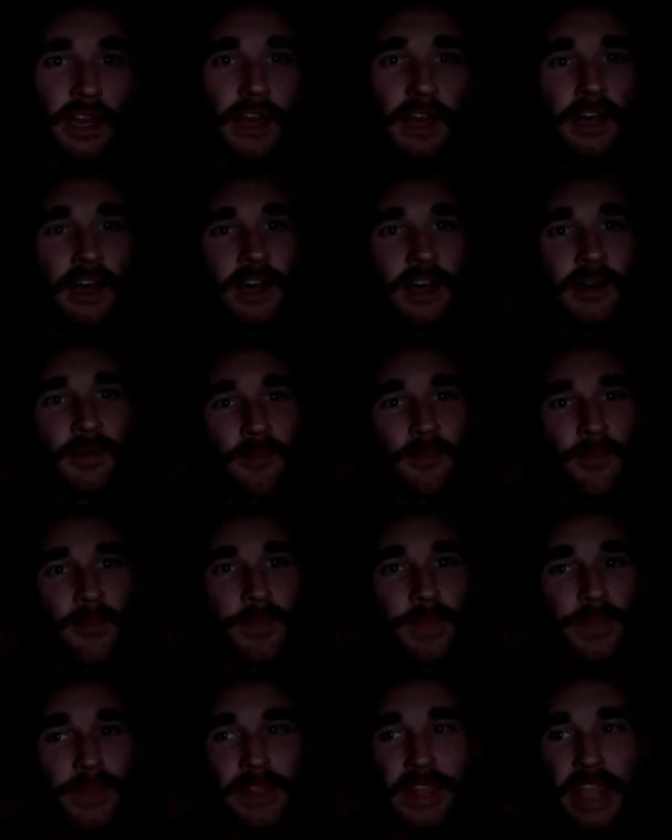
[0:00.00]

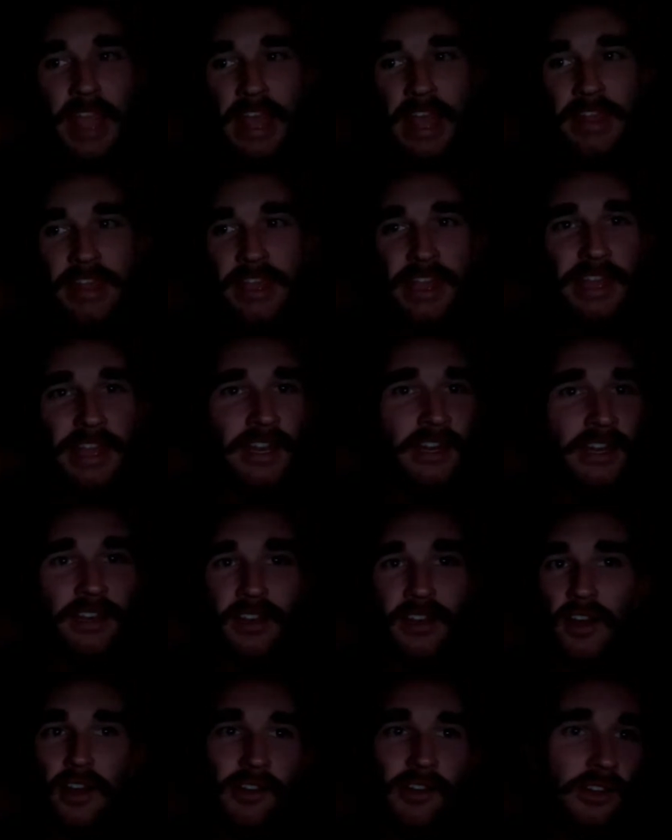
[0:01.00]
And then
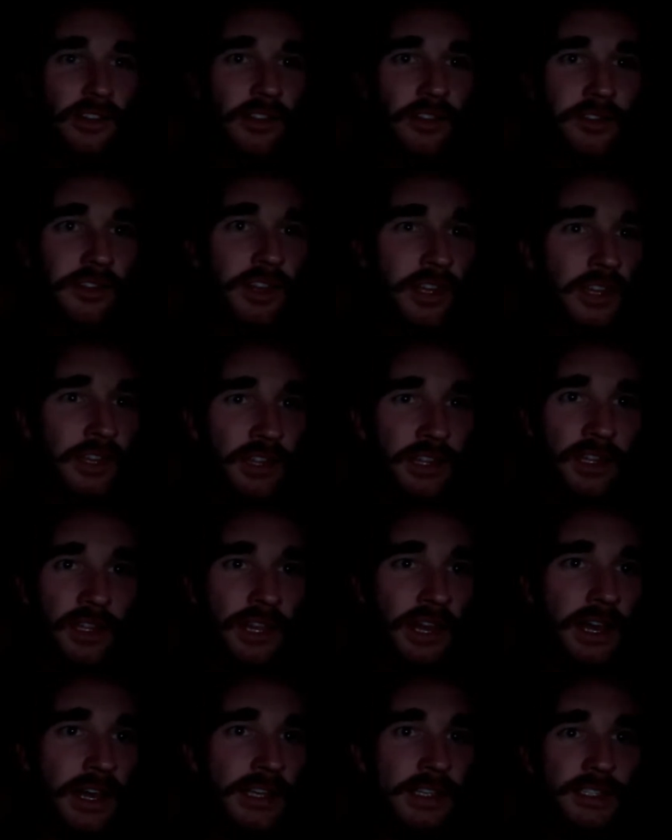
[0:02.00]
the
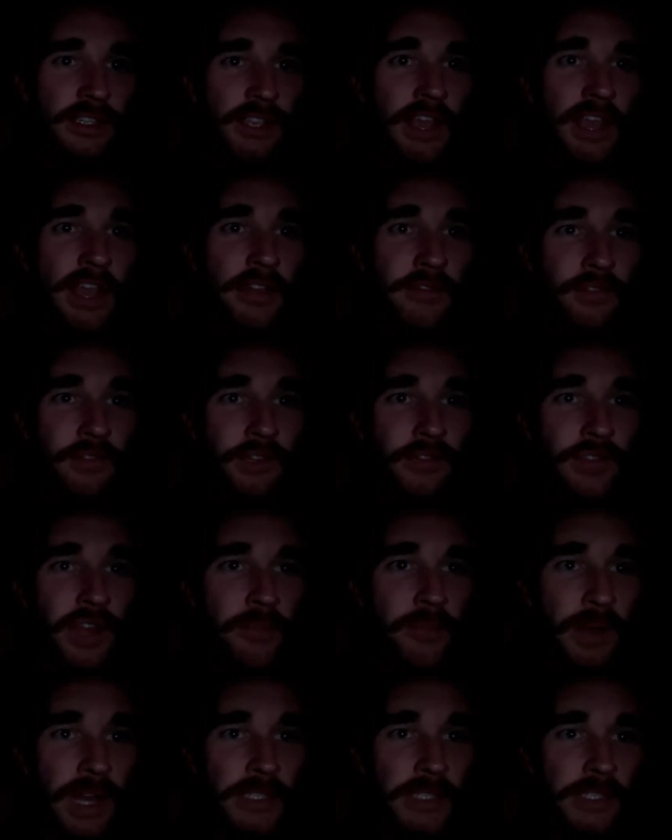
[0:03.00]
last handful of
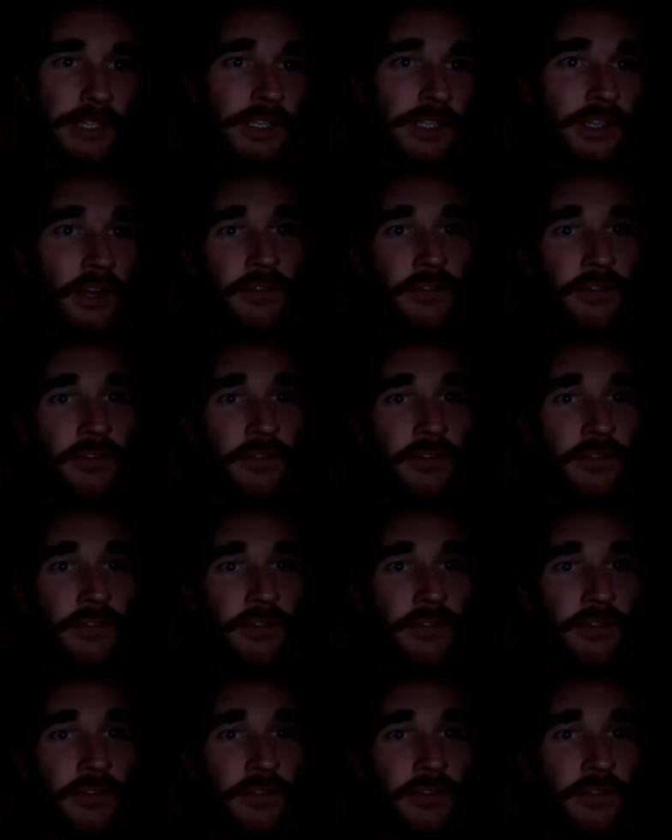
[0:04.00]
ambassadors,